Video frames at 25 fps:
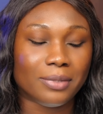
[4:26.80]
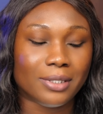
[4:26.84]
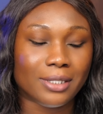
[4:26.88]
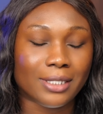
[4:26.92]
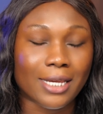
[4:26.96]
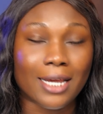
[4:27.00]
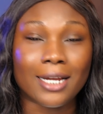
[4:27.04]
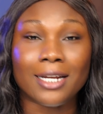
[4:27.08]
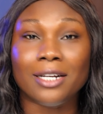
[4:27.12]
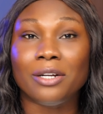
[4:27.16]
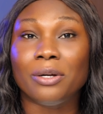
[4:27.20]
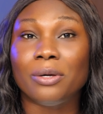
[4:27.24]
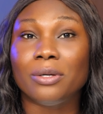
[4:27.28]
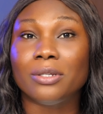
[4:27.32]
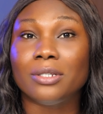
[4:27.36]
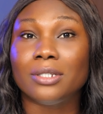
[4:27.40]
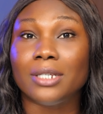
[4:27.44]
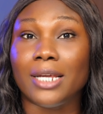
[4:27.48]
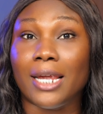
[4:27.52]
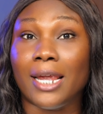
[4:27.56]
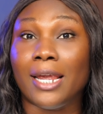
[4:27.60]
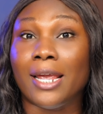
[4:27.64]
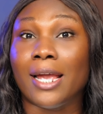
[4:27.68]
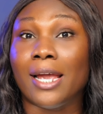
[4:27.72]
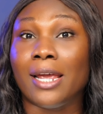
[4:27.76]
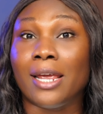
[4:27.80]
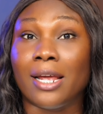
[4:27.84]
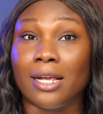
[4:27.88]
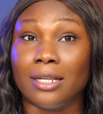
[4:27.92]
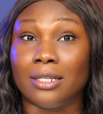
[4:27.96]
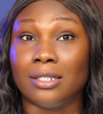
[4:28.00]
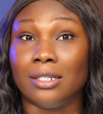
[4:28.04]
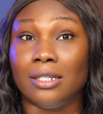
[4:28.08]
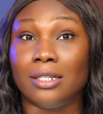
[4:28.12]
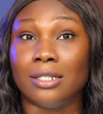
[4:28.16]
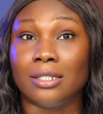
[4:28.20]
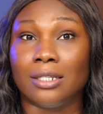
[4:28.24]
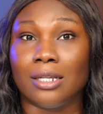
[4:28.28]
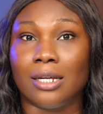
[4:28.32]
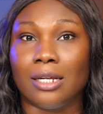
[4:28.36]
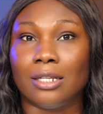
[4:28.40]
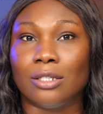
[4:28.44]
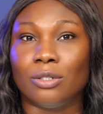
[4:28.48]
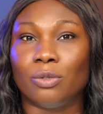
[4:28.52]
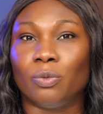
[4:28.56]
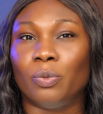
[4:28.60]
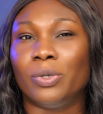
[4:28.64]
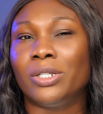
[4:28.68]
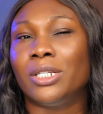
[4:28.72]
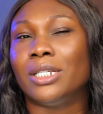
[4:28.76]
Tecno's AI
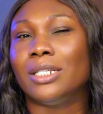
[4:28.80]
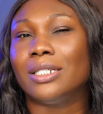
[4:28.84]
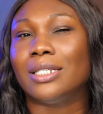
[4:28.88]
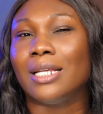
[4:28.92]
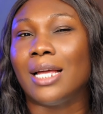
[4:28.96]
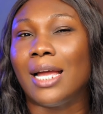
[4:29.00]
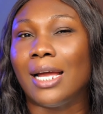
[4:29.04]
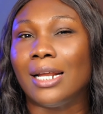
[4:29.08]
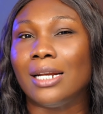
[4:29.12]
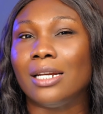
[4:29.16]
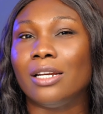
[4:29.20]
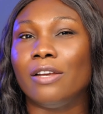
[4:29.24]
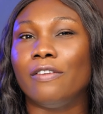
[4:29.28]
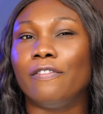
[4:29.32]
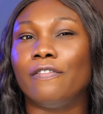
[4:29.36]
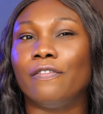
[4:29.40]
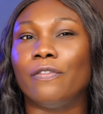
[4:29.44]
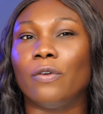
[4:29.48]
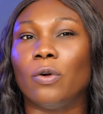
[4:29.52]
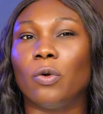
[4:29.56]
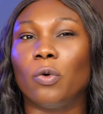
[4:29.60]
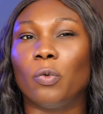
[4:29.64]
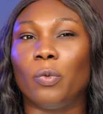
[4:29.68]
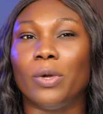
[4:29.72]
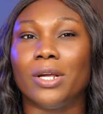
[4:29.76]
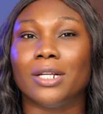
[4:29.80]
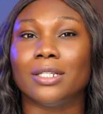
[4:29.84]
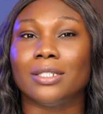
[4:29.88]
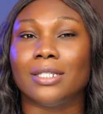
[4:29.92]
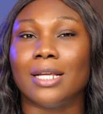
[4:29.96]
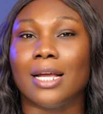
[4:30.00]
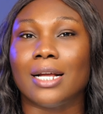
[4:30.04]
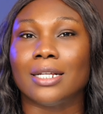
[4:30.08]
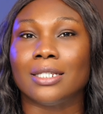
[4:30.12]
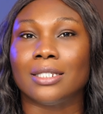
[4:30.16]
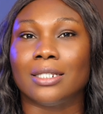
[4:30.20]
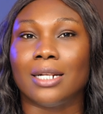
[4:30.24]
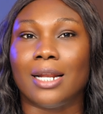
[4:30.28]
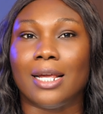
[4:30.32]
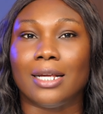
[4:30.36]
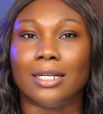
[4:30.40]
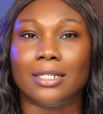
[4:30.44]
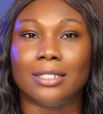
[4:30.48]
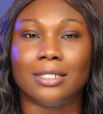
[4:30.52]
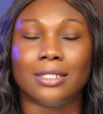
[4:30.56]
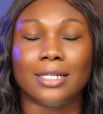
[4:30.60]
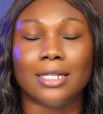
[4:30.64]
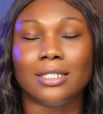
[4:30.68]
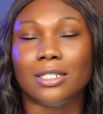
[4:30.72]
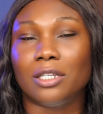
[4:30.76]
assistant, which is handy for quick tasks like
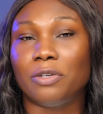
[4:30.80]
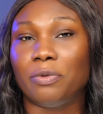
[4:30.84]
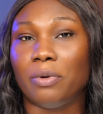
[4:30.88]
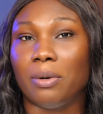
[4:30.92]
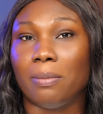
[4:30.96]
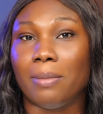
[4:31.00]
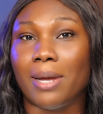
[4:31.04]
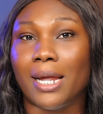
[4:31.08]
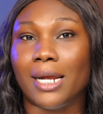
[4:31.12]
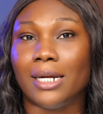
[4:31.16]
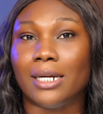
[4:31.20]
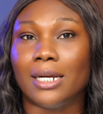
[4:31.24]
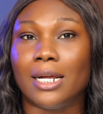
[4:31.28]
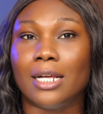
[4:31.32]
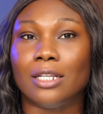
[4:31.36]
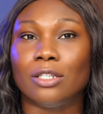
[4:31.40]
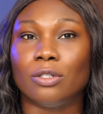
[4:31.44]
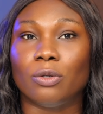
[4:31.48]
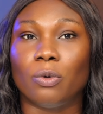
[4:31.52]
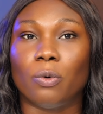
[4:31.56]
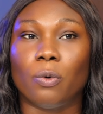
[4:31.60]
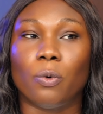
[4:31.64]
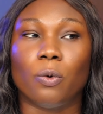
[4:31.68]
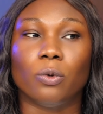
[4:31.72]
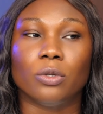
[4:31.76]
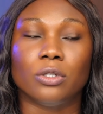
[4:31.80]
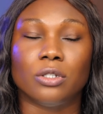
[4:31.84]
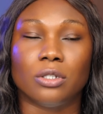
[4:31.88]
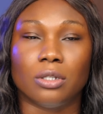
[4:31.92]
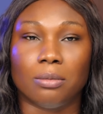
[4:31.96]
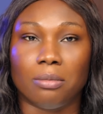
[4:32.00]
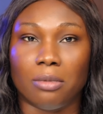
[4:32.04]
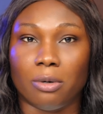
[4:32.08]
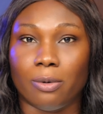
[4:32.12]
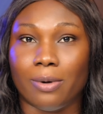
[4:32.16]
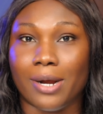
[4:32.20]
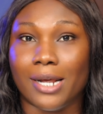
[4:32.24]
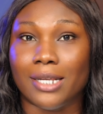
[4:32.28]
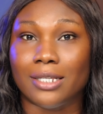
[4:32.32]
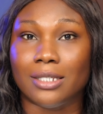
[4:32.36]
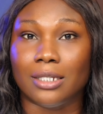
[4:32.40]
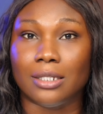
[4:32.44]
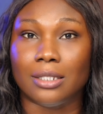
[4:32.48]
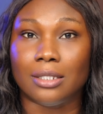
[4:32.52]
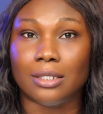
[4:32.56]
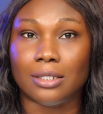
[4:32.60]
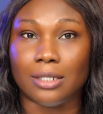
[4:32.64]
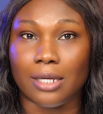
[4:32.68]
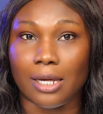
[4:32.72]
setting reminders or summarizing